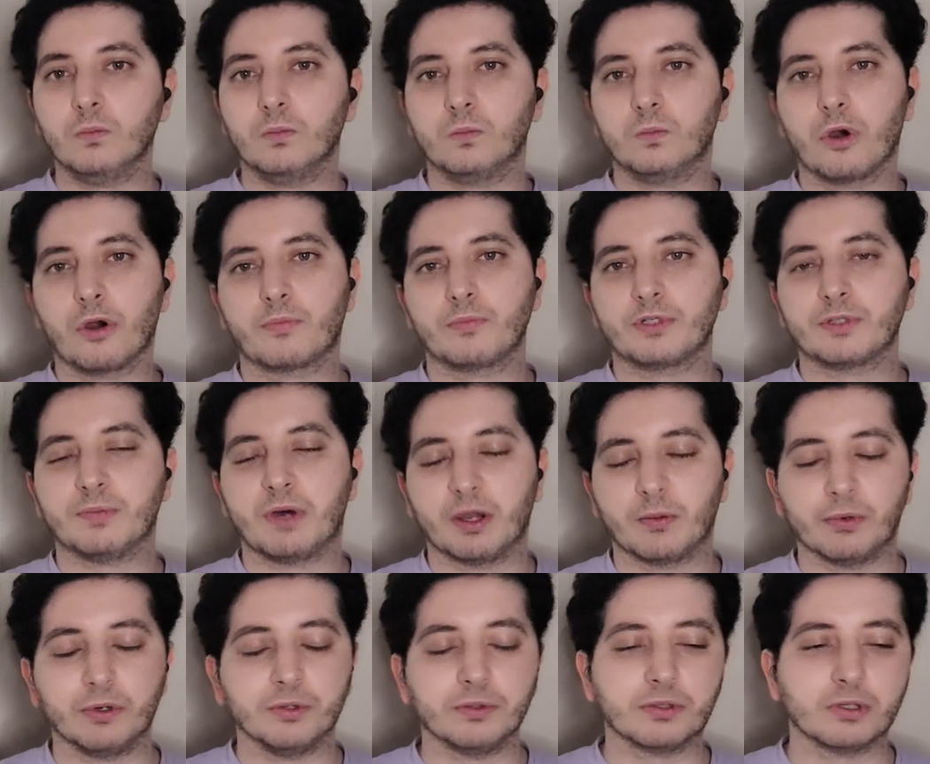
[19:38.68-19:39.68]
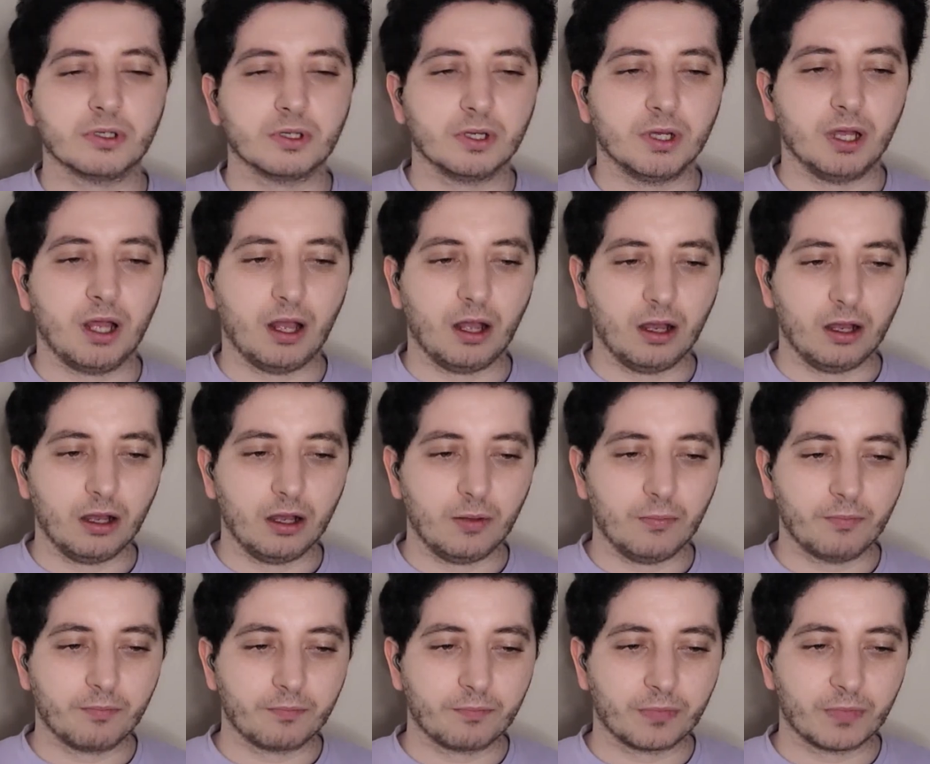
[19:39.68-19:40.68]
welcome to my world.
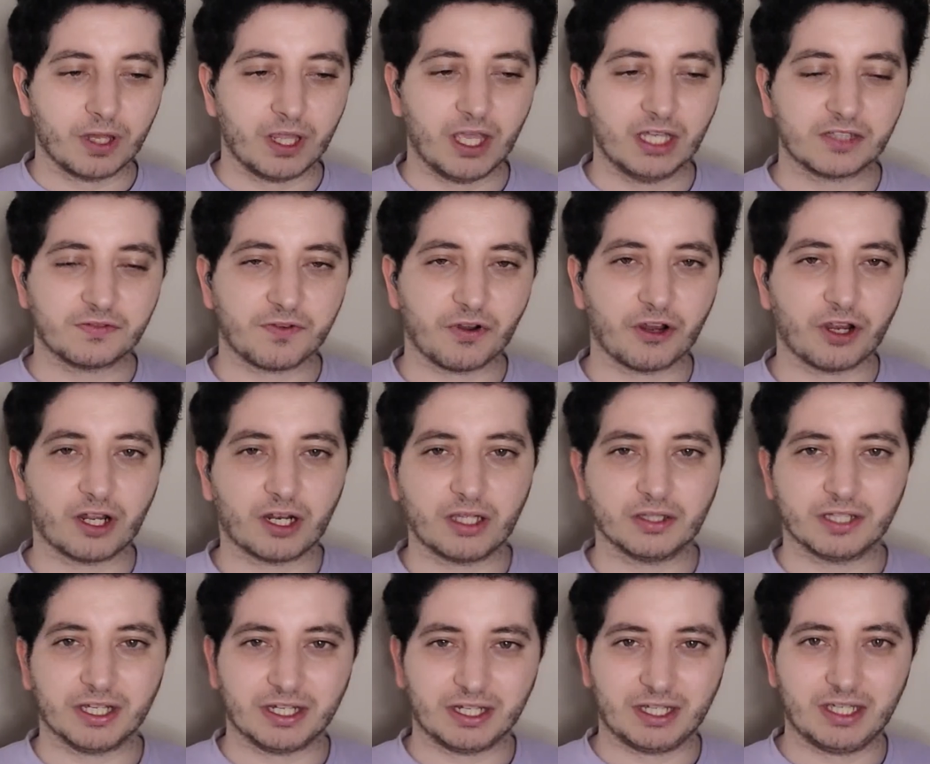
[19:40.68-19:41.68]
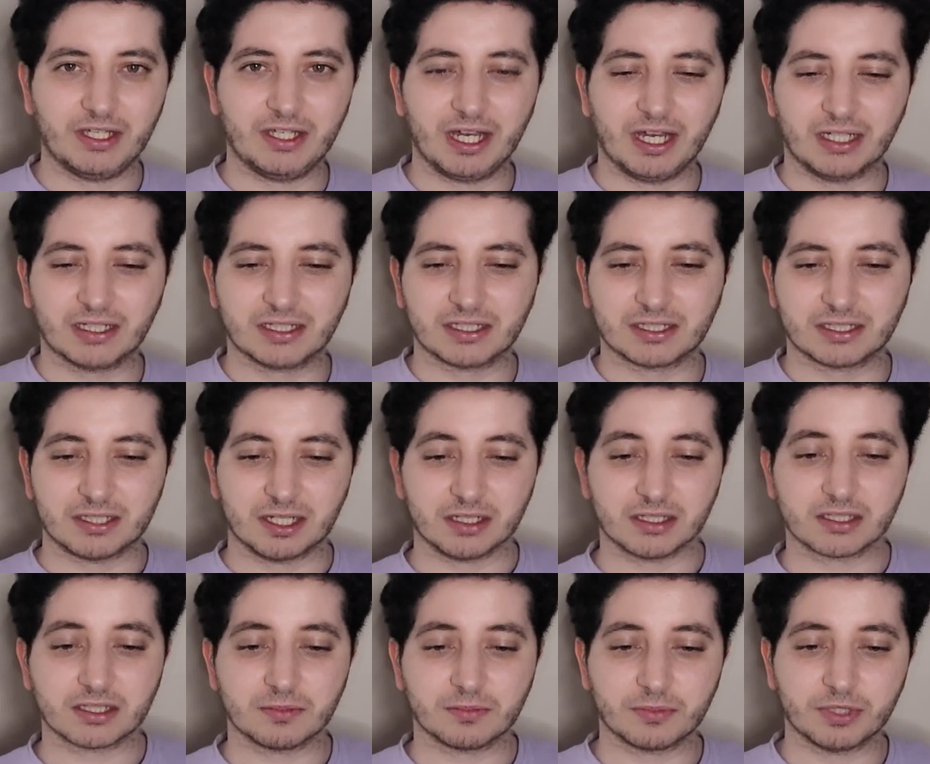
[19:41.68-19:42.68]
It's very clear that he has done
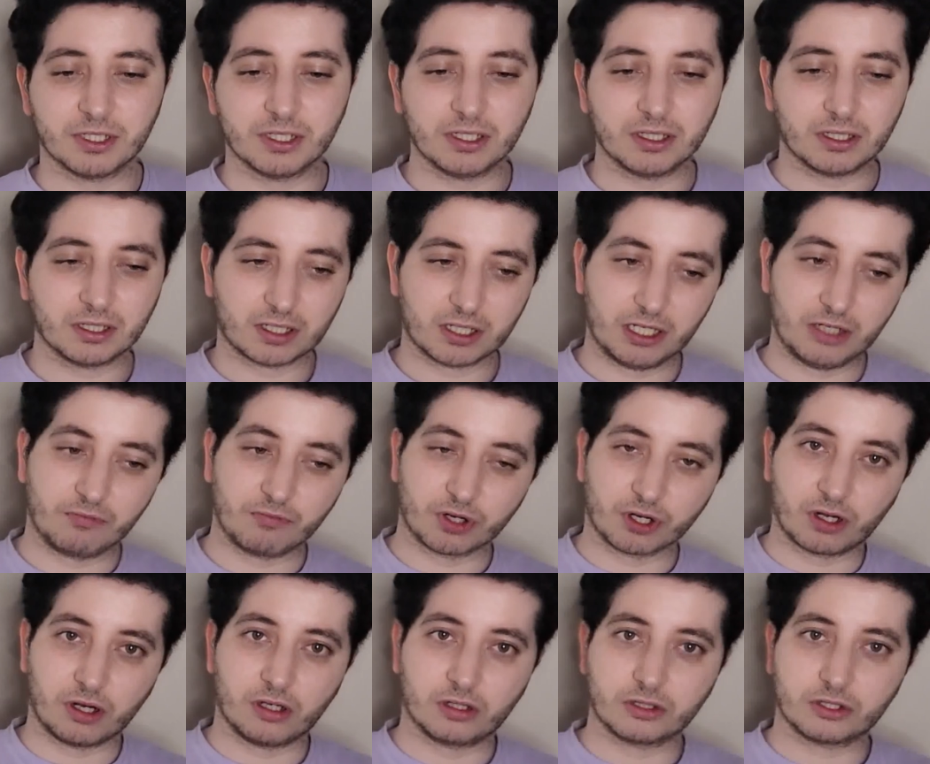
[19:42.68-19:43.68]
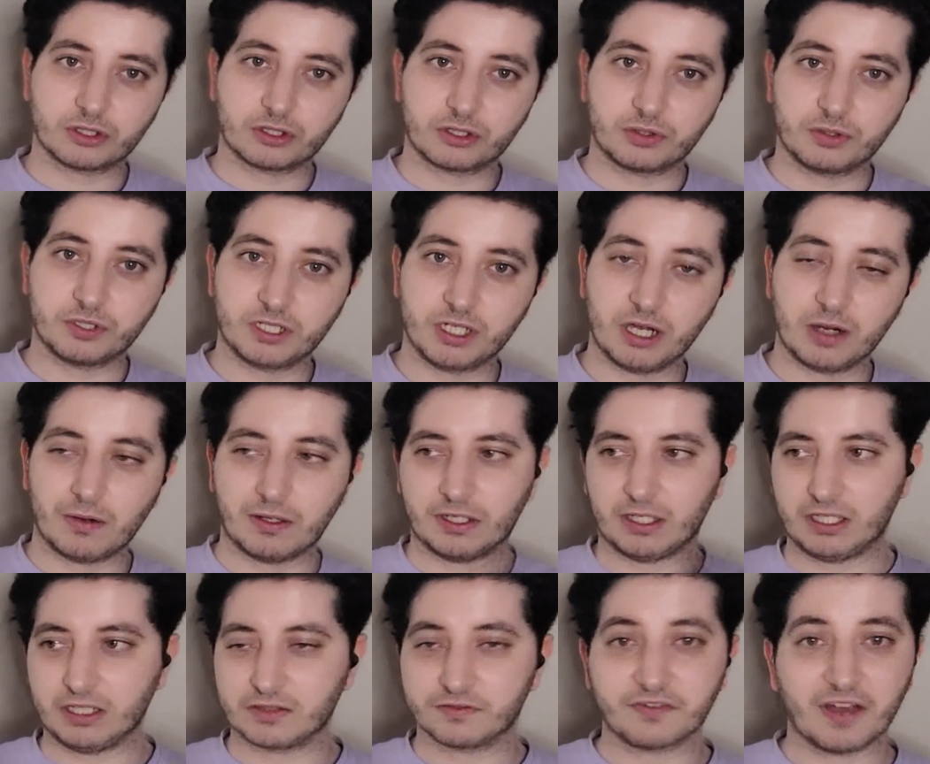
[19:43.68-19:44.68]
something in regards to Dia and
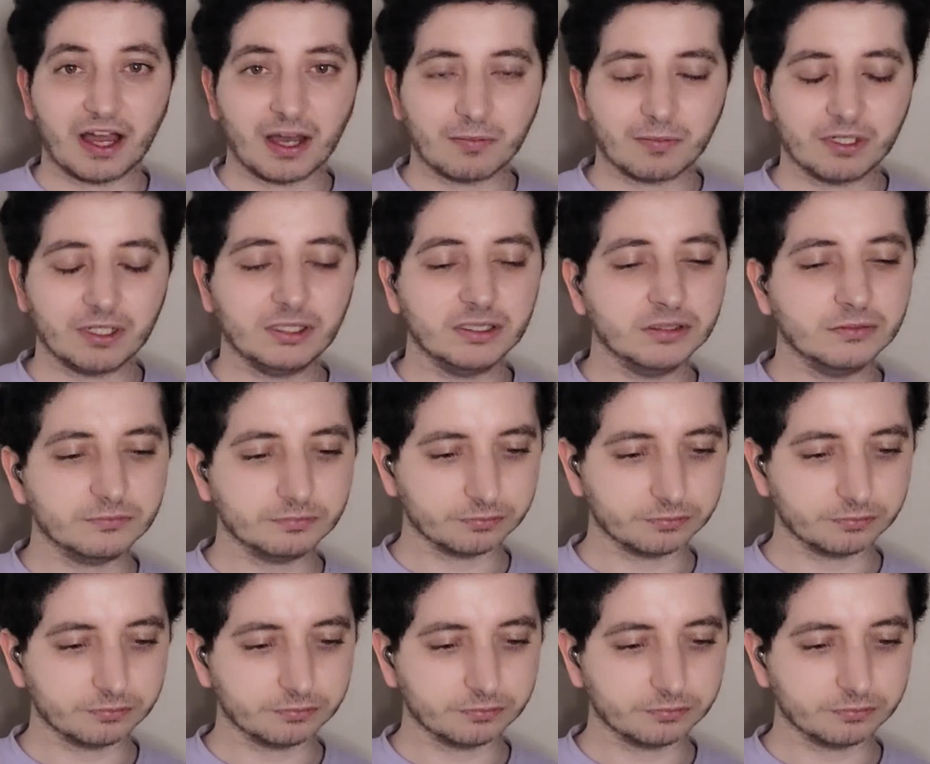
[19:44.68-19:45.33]
his family